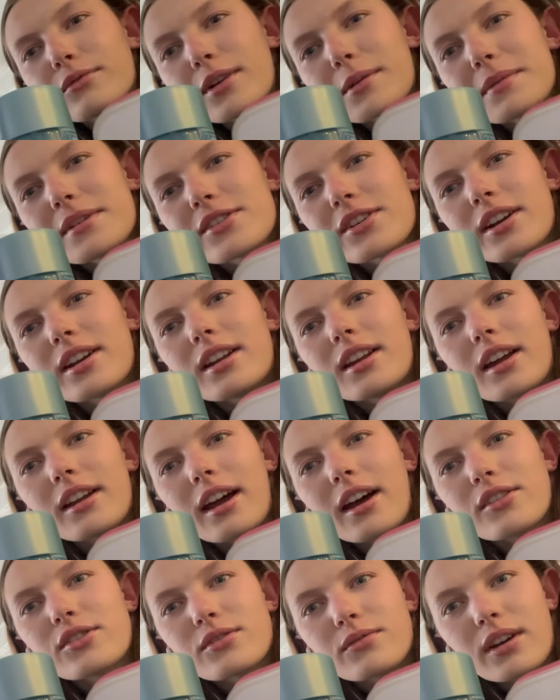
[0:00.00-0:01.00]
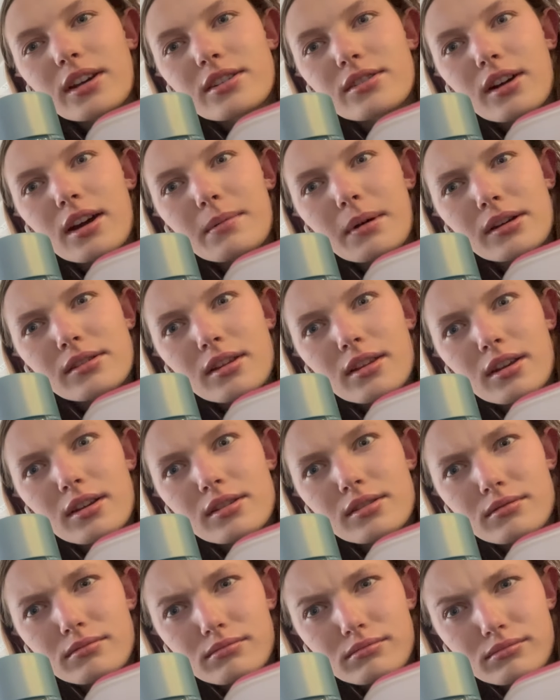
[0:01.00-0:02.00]
Ruby's trying to learn how to raise her eyebrows like
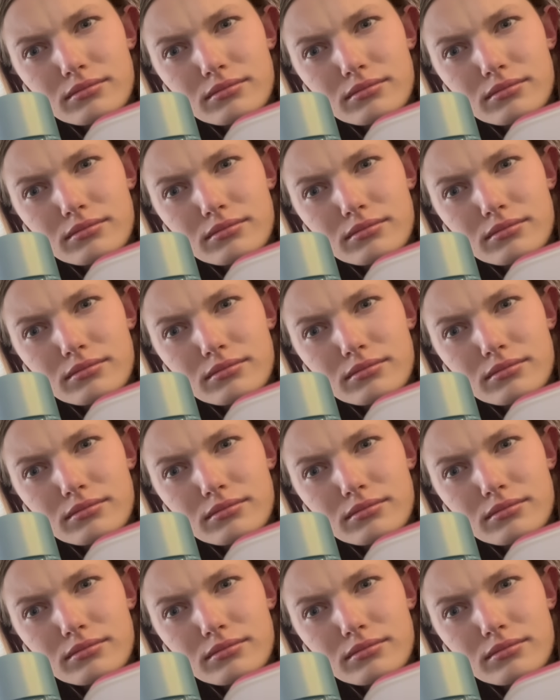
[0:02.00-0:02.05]
this.